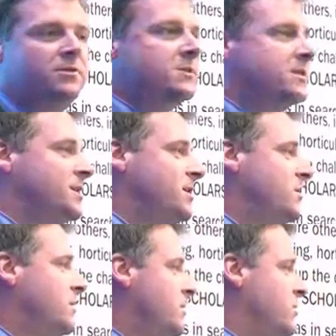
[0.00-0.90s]
that was
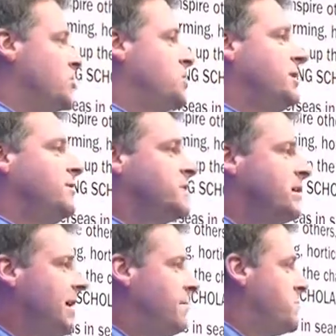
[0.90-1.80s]
sitting on shelves
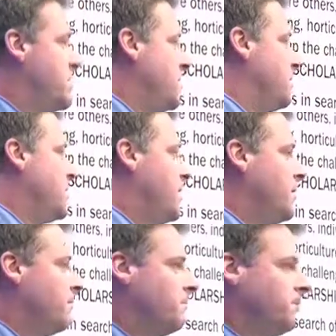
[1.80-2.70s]
in labs in the UK,